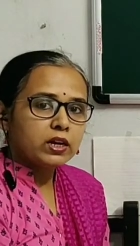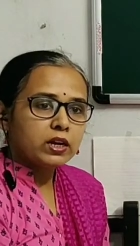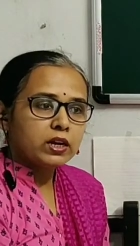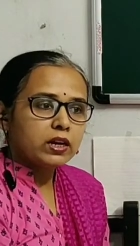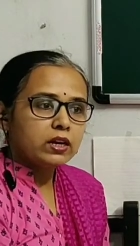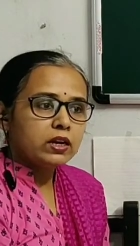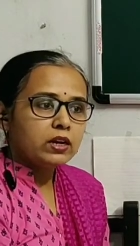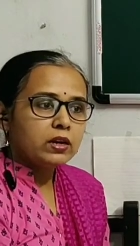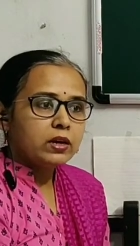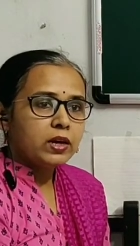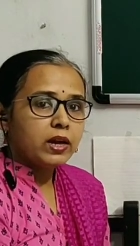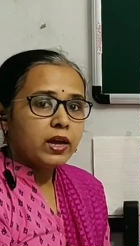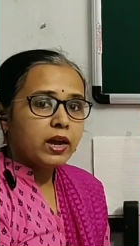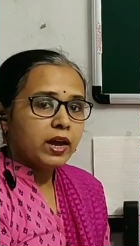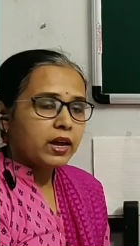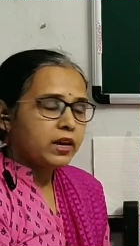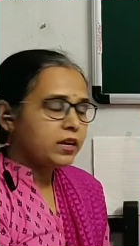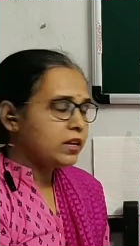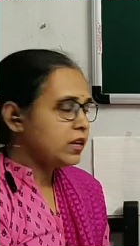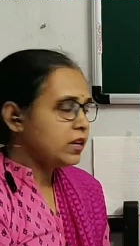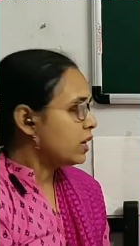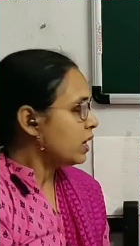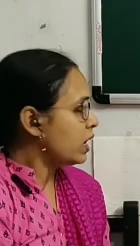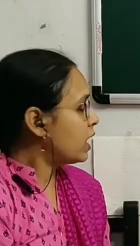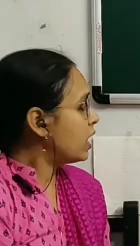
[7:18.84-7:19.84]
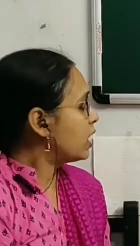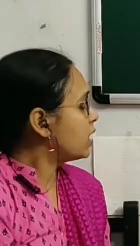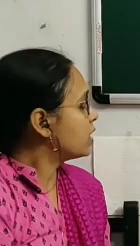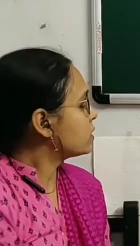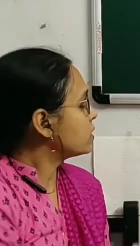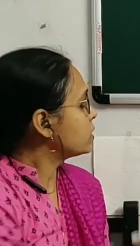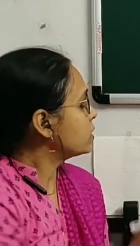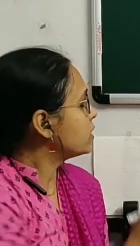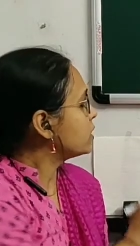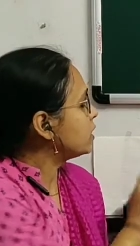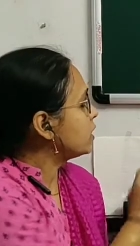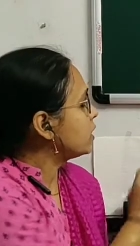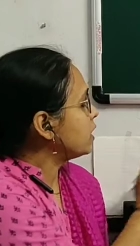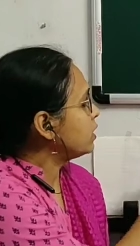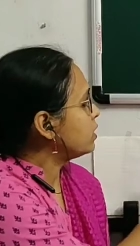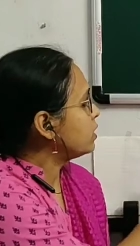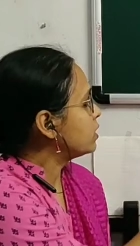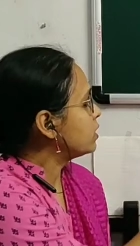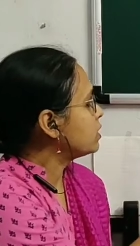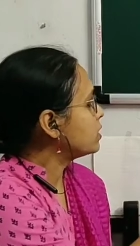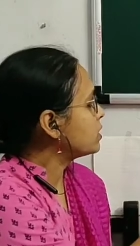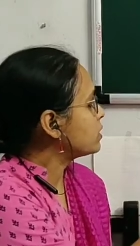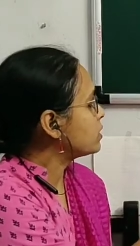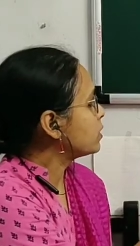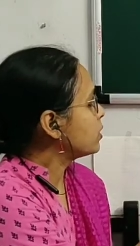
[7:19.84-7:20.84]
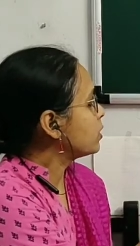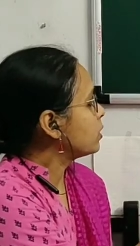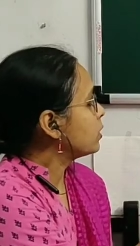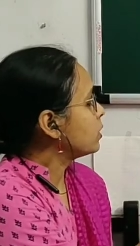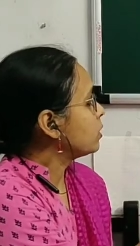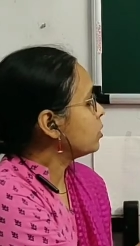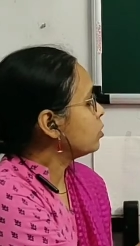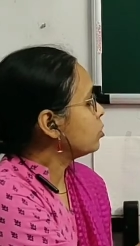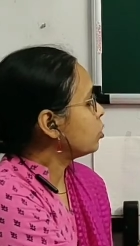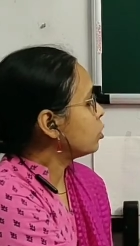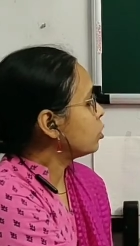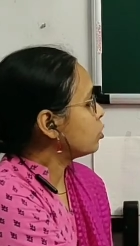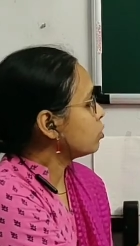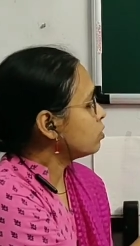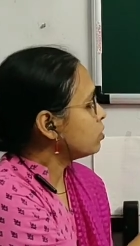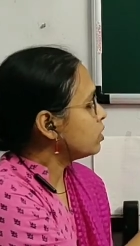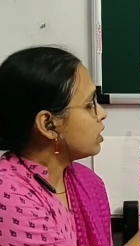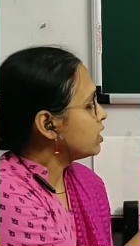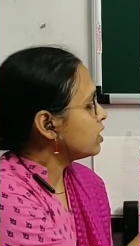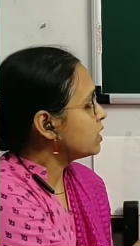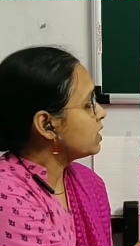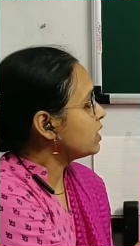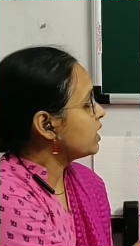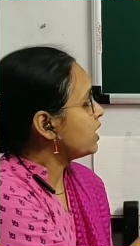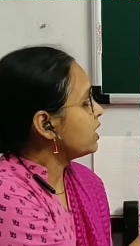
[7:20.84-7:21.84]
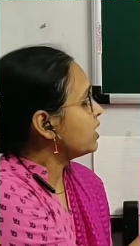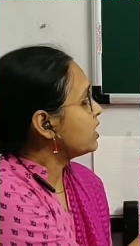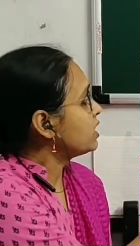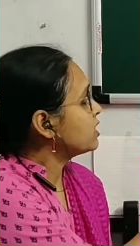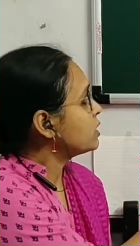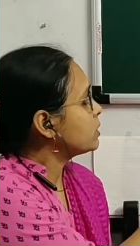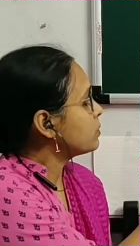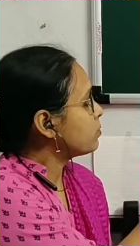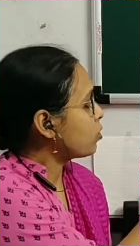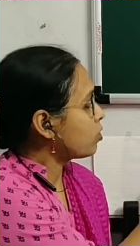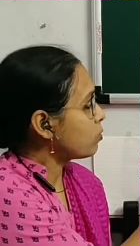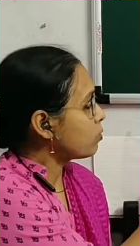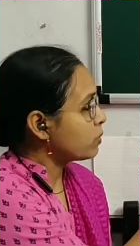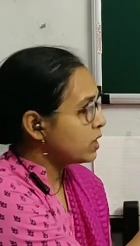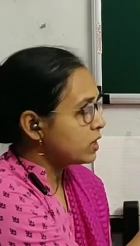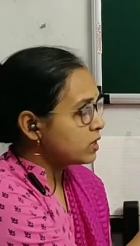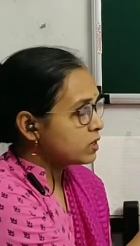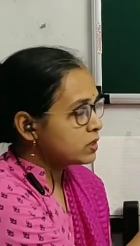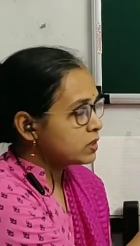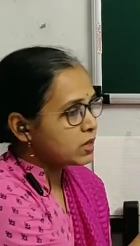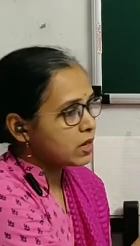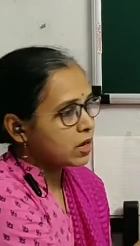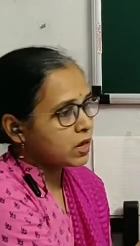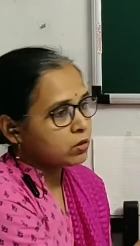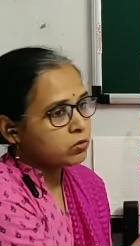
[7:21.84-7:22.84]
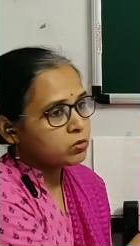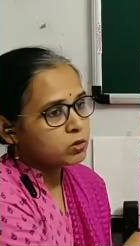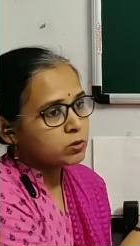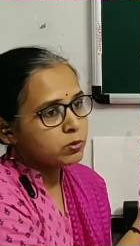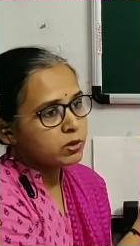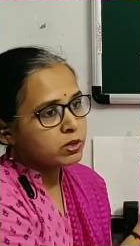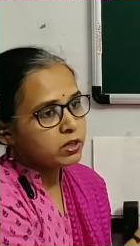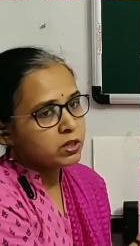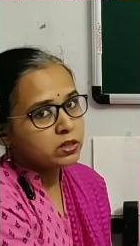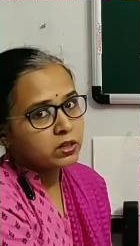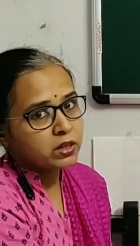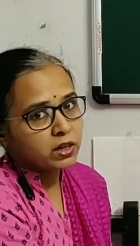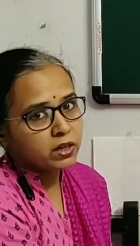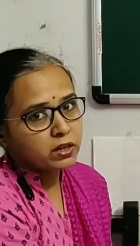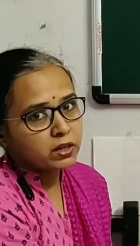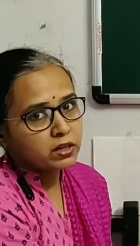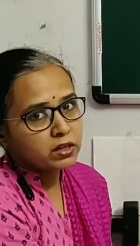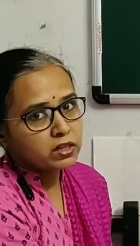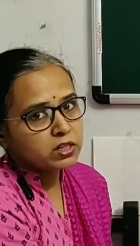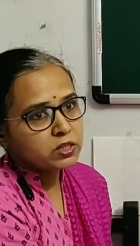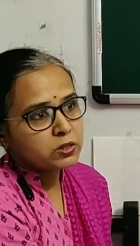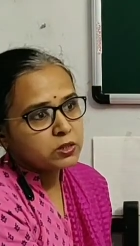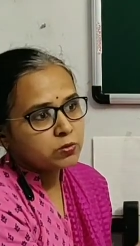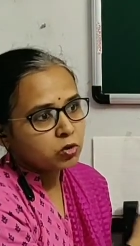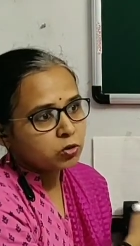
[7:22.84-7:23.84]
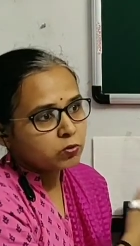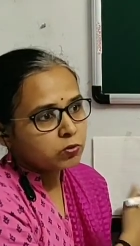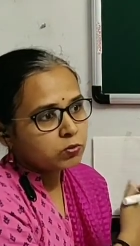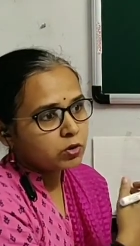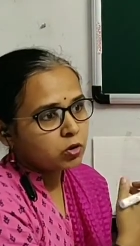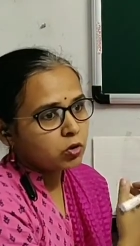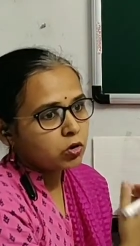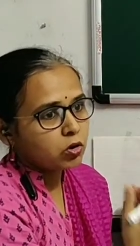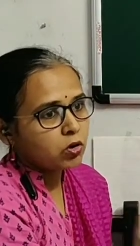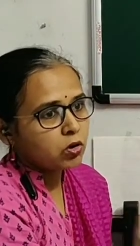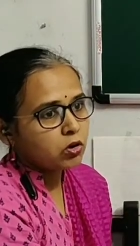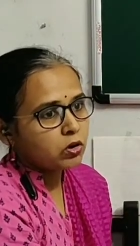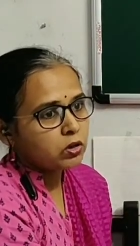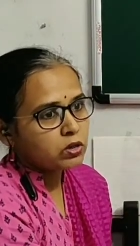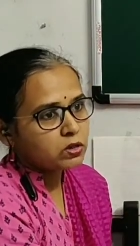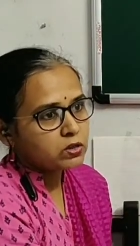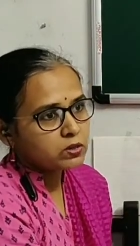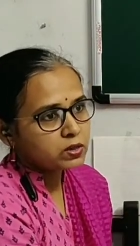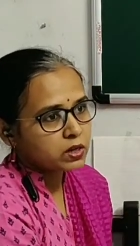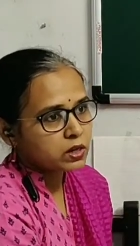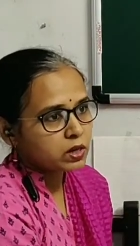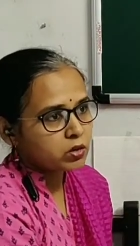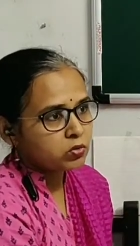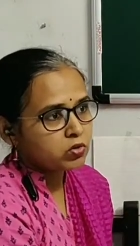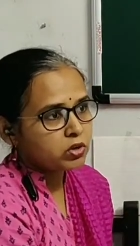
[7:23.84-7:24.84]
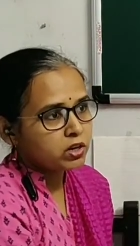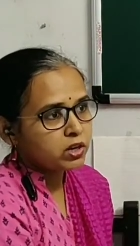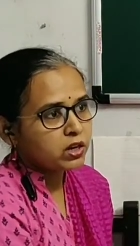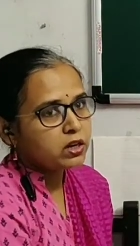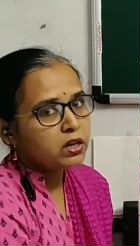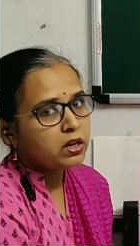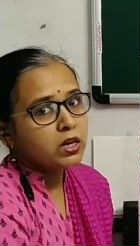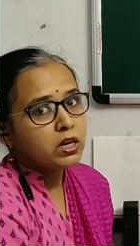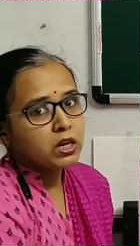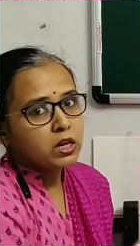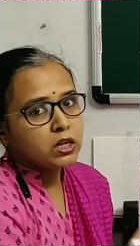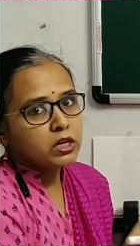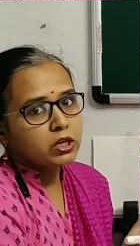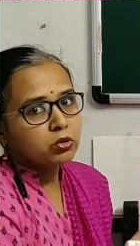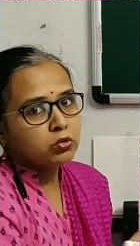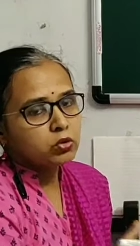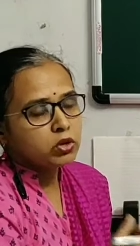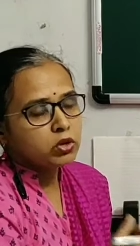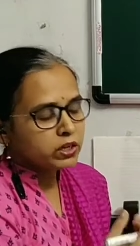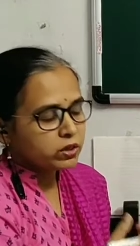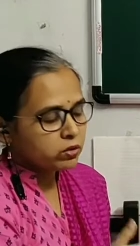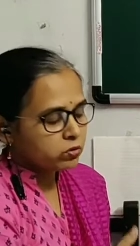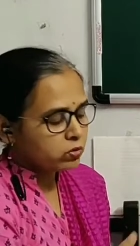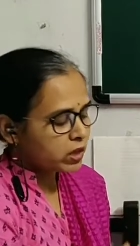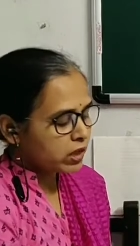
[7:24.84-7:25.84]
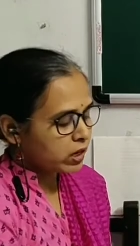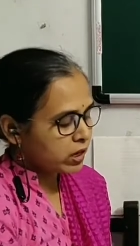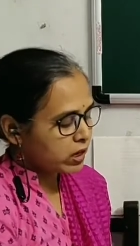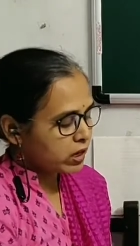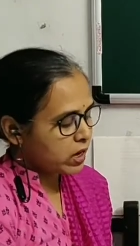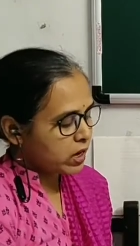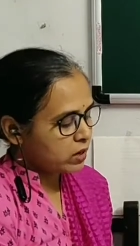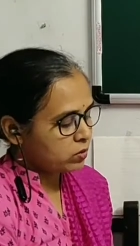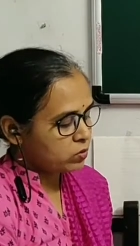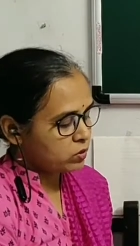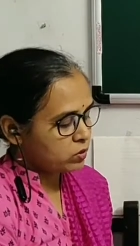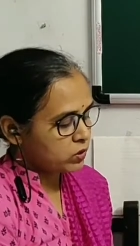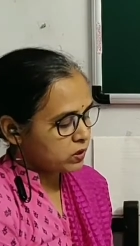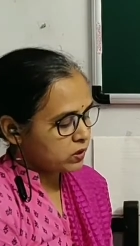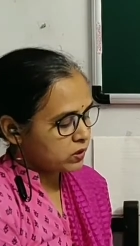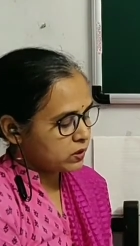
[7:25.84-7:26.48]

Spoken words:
and he asked the tenants, not only the tenants from his house, but the tenants from all the surrounding, to leave their houses.